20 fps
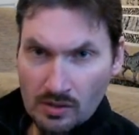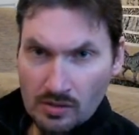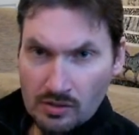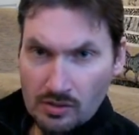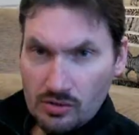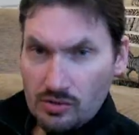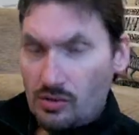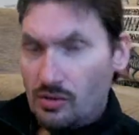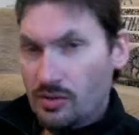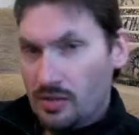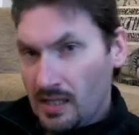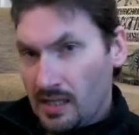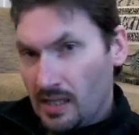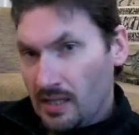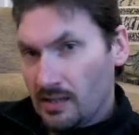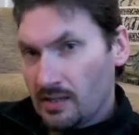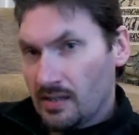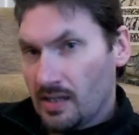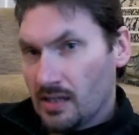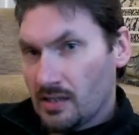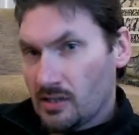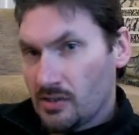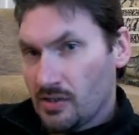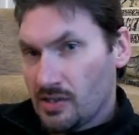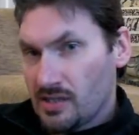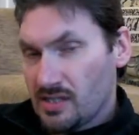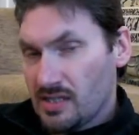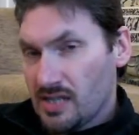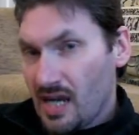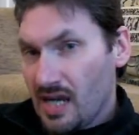Do you think that
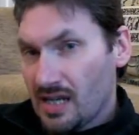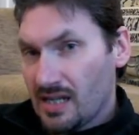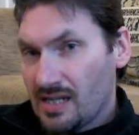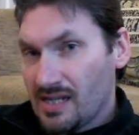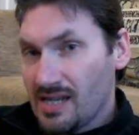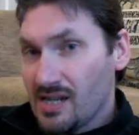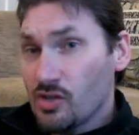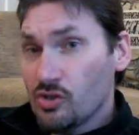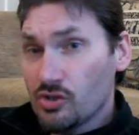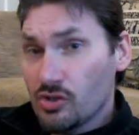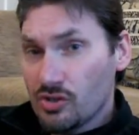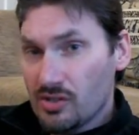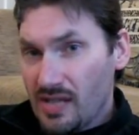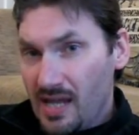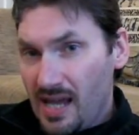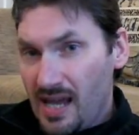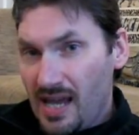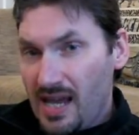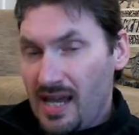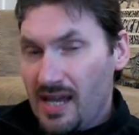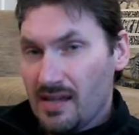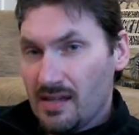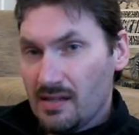Christianity today